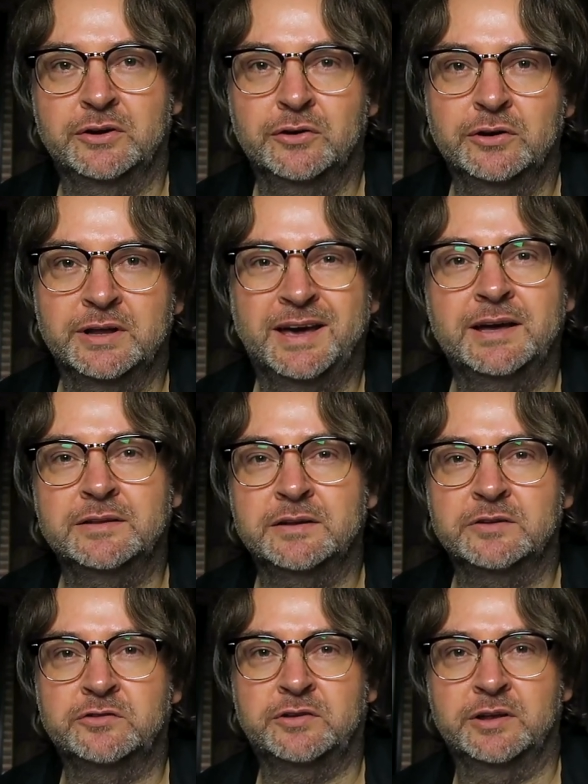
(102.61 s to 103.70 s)
early
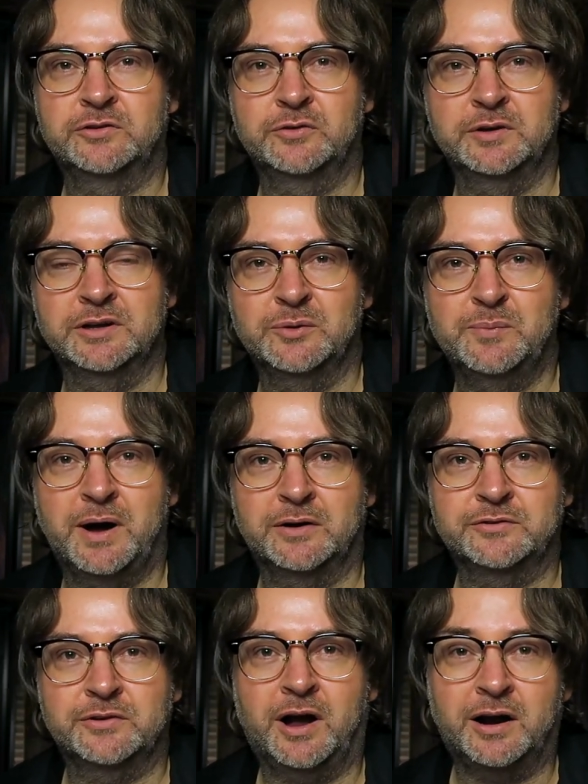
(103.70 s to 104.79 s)
18th century
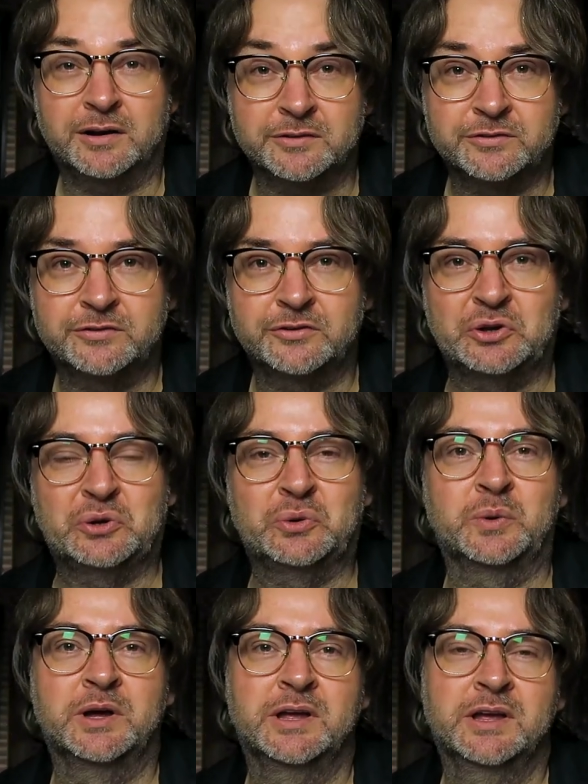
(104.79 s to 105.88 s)
about art. So